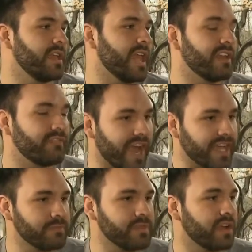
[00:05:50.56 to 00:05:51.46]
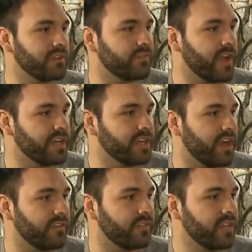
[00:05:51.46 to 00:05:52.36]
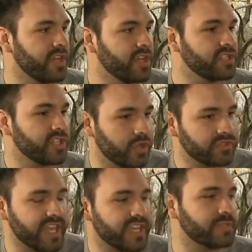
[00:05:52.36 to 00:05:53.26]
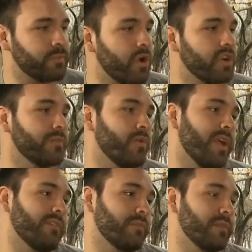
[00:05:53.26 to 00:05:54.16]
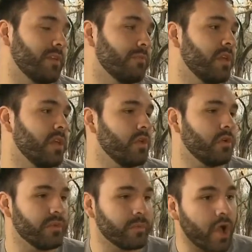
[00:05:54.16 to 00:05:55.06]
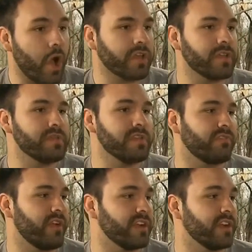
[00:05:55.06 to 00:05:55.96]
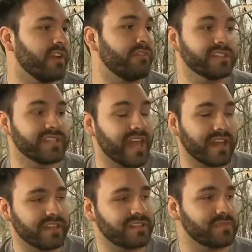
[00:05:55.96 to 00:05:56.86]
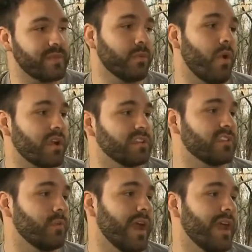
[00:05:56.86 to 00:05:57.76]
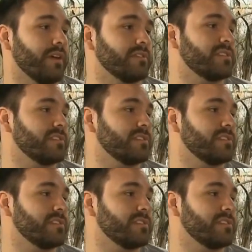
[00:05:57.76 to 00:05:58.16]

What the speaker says: And if I can be unafraid enough to go take his podium away from him, then we all can be afraid enough to not let this man walk into the White House.